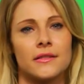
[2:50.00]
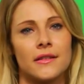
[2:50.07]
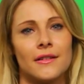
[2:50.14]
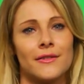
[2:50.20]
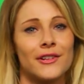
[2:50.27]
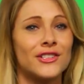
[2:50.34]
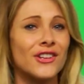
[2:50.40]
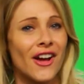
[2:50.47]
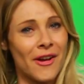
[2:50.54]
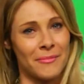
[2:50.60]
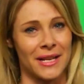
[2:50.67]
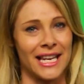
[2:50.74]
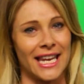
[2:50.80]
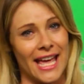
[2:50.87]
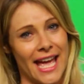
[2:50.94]
so good
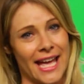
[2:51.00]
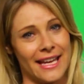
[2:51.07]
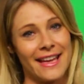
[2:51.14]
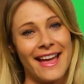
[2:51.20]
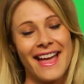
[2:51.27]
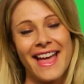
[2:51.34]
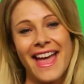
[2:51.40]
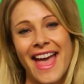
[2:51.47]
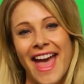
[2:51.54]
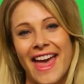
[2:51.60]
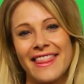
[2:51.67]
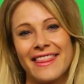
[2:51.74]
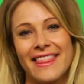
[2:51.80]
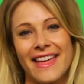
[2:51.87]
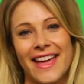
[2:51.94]
job, Clay.
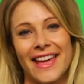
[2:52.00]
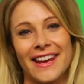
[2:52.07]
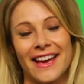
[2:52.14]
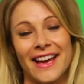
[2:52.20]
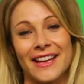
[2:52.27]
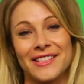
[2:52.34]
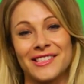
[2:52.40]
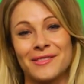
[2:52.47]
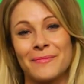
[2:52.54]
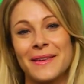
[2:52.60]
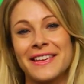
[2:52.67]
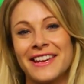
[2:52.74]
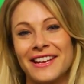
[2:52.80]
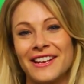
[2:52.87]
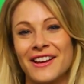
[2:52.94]
And then
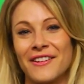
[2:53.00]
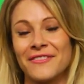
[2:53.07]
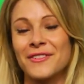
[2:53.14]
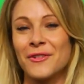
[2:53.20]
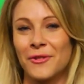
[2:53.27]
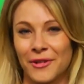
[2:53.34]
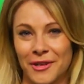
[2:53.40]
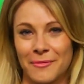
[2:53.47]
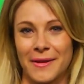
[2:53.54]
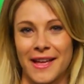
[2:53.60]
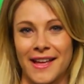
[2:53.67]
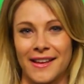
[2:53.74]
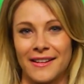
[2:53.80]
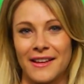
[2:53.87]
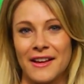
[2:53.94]
speaking of
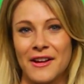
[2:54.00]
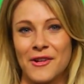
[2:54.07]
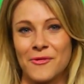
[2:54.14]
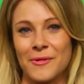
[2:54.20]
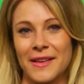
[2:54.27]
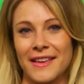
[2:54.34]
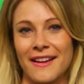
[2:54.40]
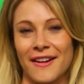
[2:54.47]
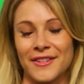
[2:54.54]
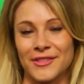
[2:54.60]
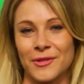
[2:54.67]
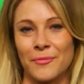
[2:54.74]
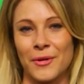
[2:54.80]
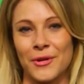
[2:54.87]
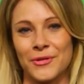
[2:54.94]
Corbin, we
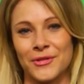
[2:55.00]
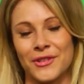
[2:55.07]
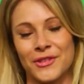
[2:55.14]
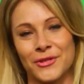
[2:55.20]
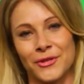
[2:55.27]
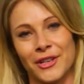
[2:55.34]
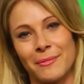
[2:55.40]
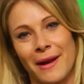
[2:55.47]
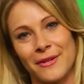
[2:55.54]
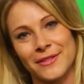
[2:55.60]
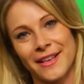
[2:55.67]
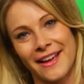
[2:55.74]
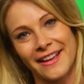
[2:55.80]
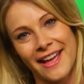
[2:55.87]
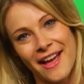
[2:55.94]
also posted a story about
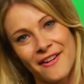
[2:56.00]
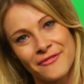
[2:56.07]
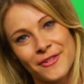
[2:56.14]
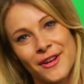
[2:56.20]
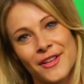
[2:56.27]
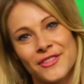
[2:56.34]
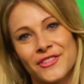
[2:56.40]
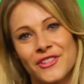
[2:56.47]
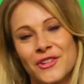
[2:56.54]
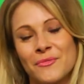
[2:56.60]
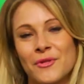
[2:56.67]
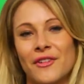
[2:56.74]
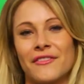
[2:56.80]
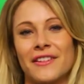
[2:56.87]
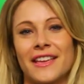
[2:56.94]
Zac Efron's new
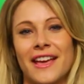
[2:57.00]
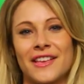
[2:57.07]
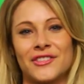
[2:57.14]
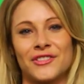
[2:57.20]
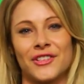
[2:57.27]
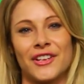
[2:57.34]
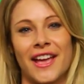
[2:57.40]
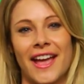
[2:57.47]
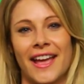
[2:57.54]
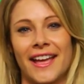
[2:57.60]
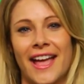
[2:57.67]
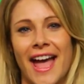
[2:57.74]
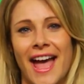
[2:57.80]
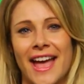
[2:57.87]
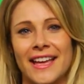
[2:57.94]
movie
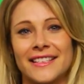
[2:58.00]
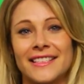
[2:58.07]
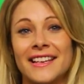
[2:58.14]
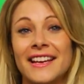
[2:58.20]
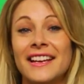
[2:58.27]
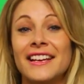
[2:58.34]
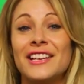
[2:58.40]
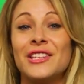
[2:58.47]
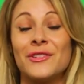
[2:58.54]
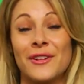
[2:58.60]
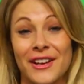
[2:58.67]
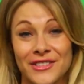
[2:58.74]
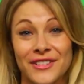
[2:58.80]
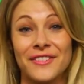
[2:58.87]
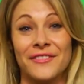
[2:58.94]
yesterday, and you
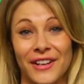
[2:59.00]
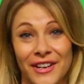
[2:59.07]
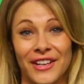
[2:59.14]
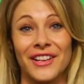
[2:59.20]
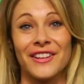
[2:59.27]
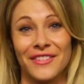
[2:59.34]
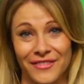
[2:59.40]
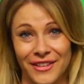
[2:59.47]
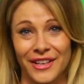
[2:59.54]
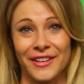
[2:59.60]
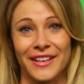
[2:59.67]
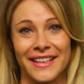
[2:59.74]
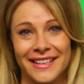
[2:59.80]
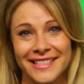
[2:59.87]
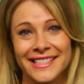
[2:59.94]
guys are very,
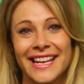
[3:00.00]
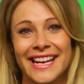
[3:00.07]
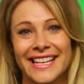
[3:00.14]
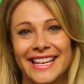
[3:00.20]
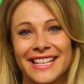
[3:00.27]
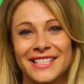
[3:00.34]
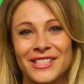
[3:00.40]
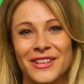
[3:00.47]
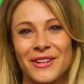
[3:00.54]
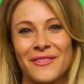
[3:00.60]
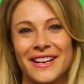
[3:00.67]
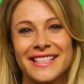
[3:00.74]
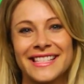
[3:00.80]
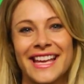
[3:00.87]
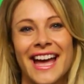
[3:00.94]
very excited. So I
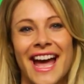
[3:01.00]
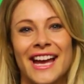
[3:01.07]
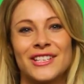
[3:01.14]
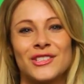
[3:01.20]
want to say hi